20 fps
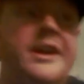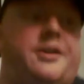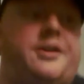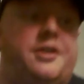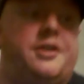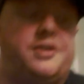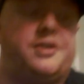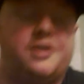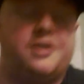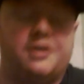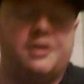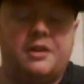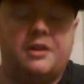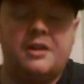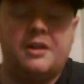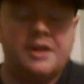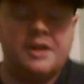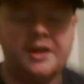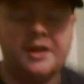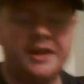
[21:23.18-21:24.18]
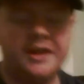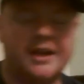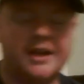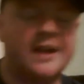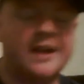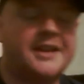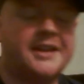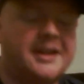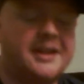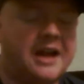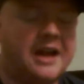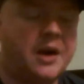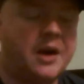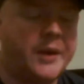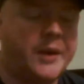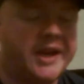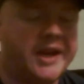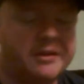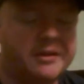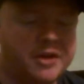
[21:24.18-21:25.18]
pretty good, you know. You can't
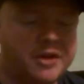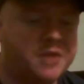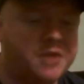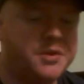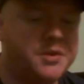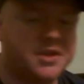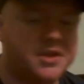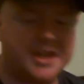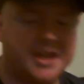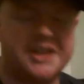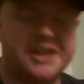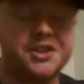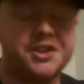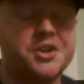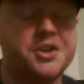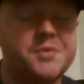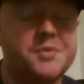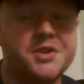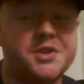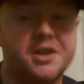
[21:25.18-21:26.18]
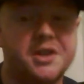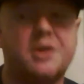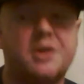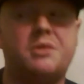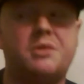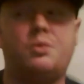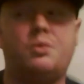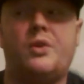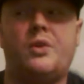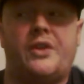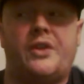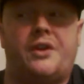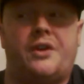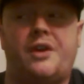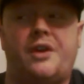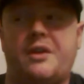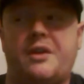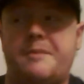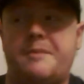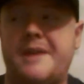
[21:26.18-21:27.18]
take that away. Good music is good music,
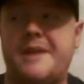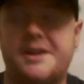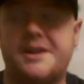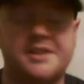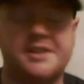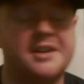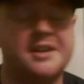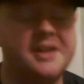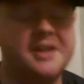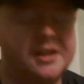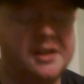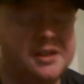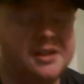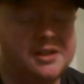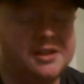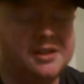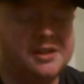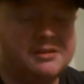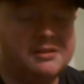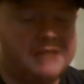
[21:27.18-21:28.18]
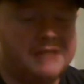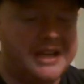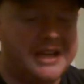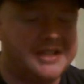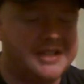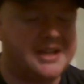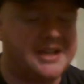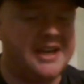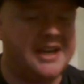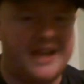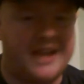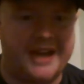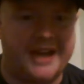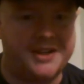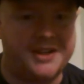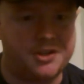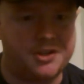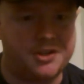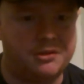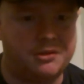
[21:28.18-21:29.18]
whether or not the person is
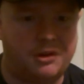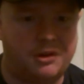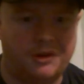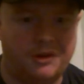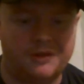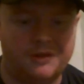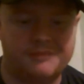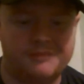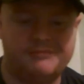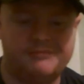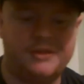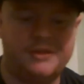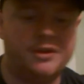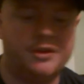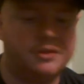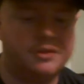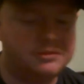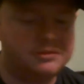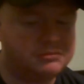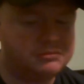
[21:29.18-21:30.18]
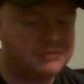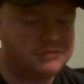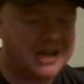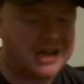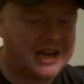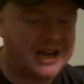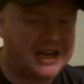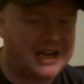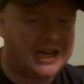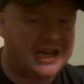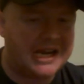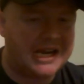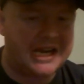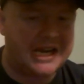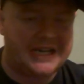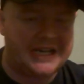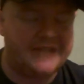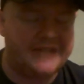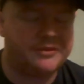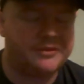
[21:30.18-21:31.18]
an angel or, you know,
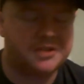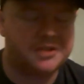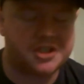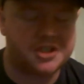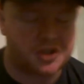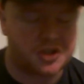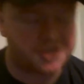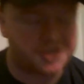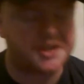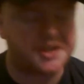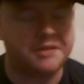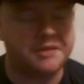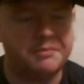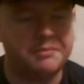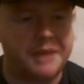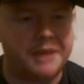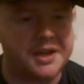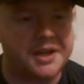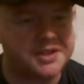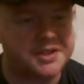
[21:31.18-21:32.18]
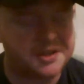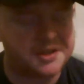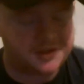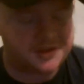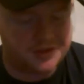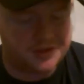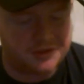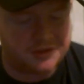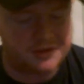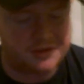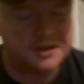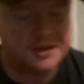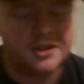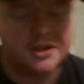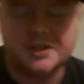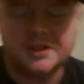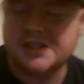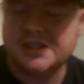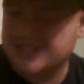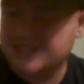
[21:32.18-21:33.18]
an evil, disgusting bastard, you
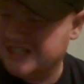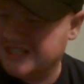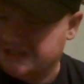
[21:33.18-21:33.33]
know.